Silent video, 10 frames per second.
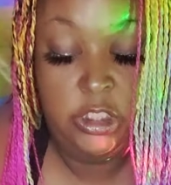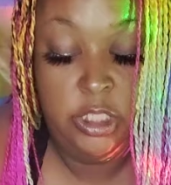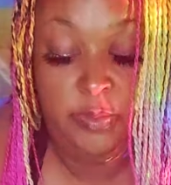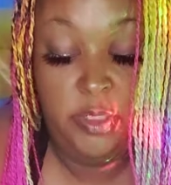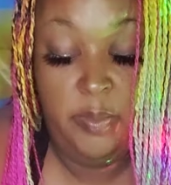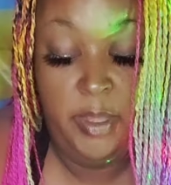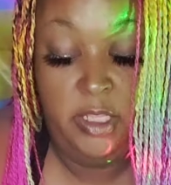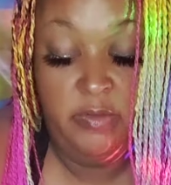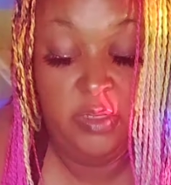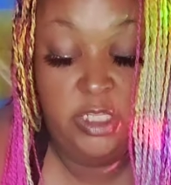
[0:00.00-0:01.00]
Something
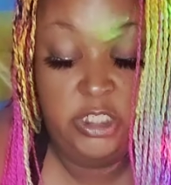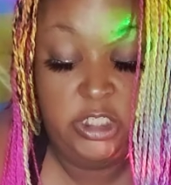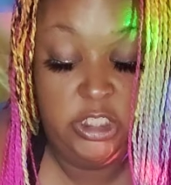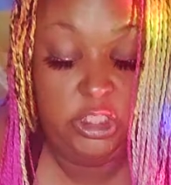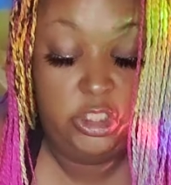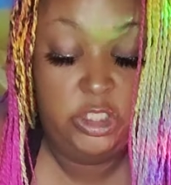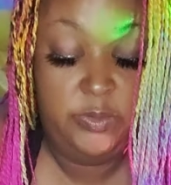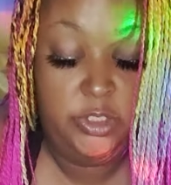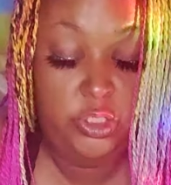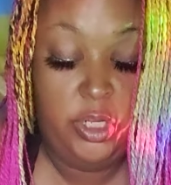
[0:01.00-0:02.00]
about your
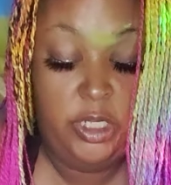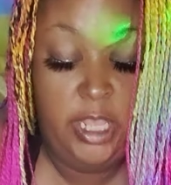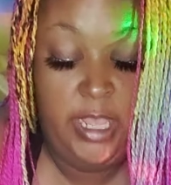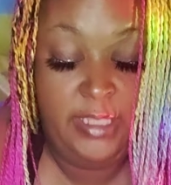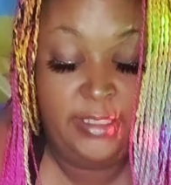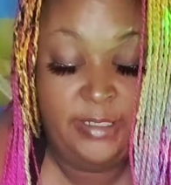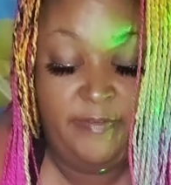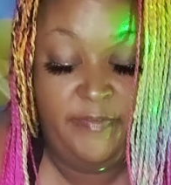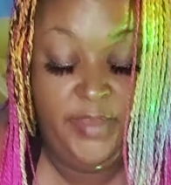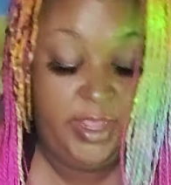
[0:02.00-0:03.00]
relationship started as an
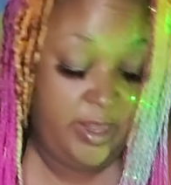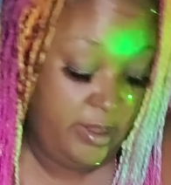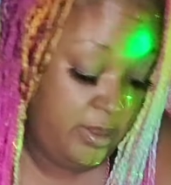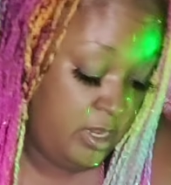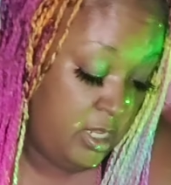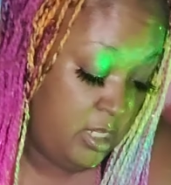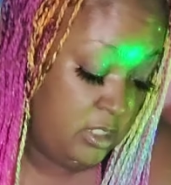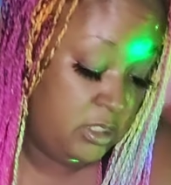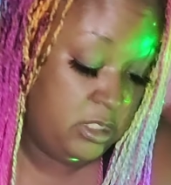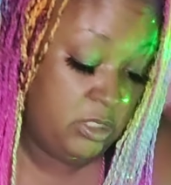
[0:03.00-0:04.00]
affair.
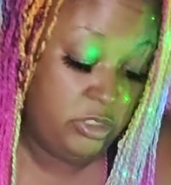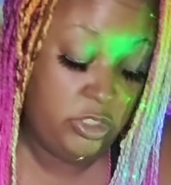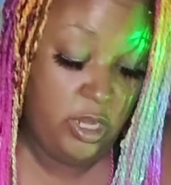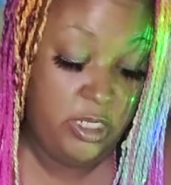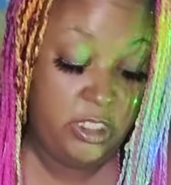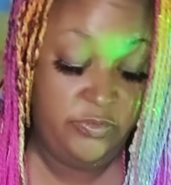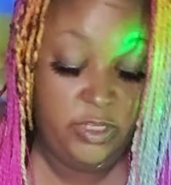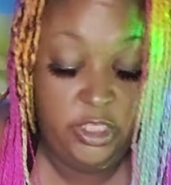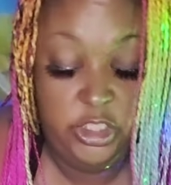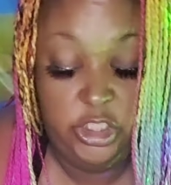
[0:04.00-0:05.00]
Still starting these
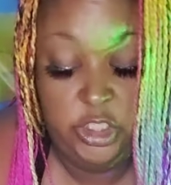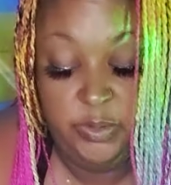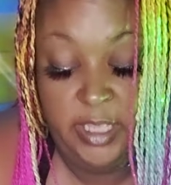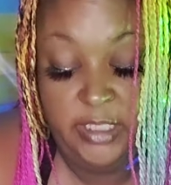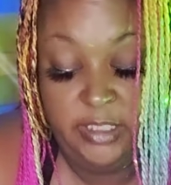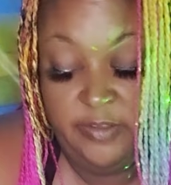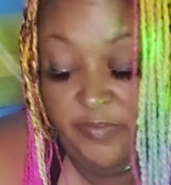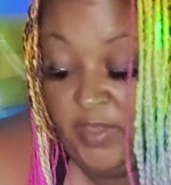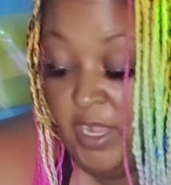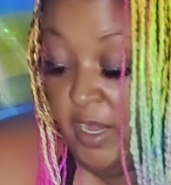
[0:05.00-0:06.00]
relationships as an
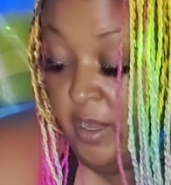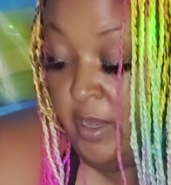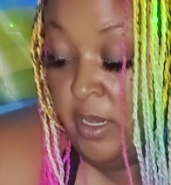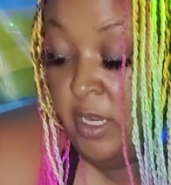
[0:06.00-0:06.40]
affair.